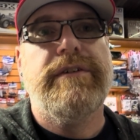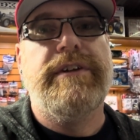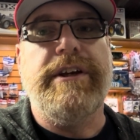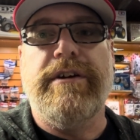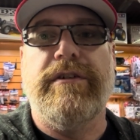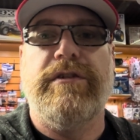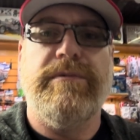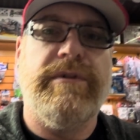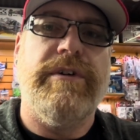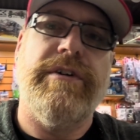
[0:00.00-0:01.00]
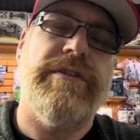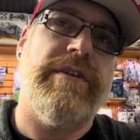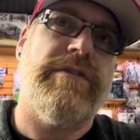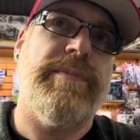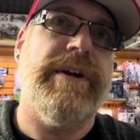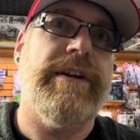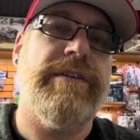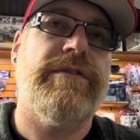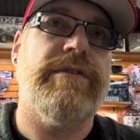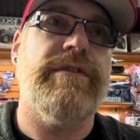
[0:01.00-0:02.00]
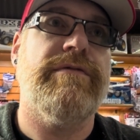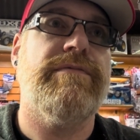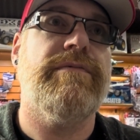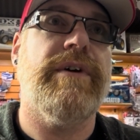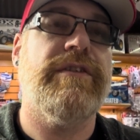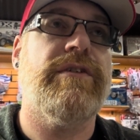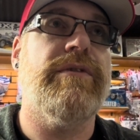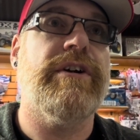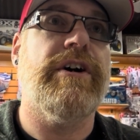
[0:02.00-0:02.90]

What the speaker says: geared towards explaining sort of what's going